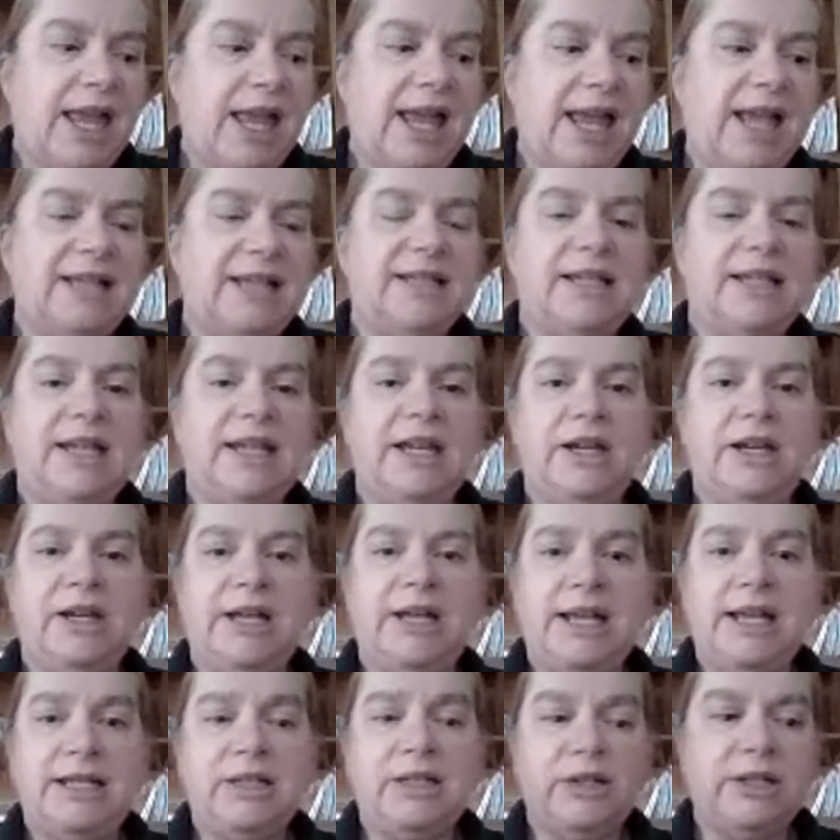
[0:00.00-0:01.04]
As the air
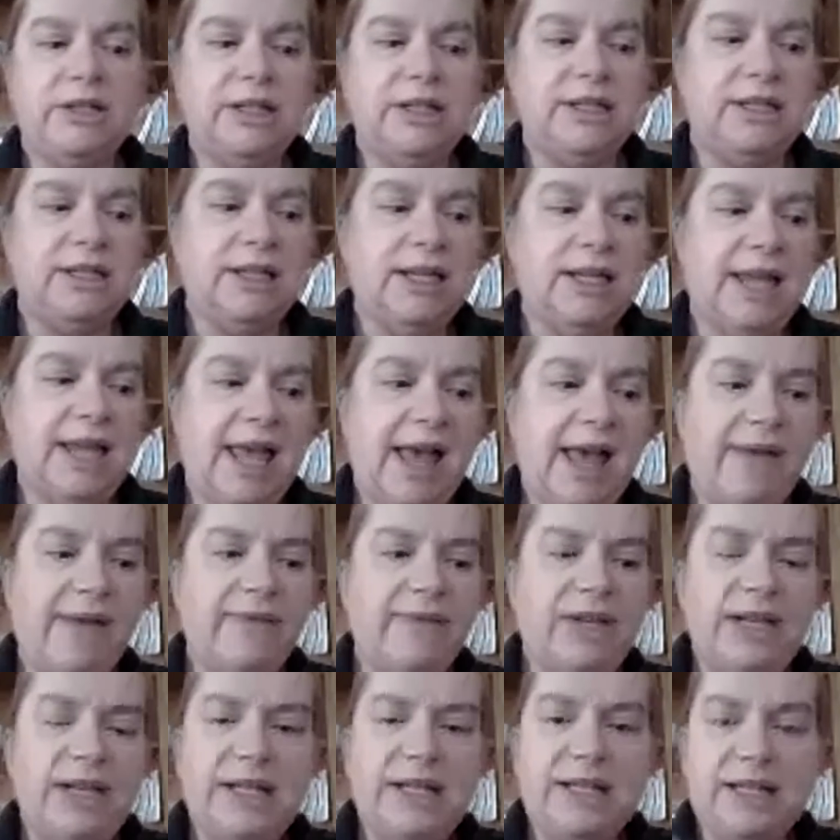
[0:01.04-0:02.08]
enters into the
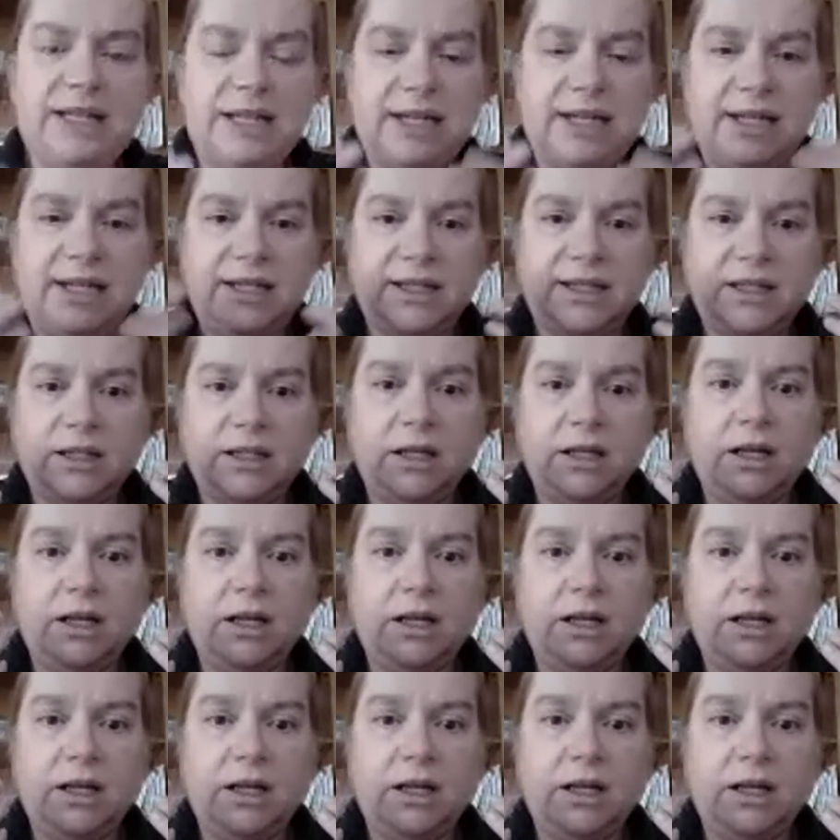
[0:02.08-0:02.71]
cavities, it is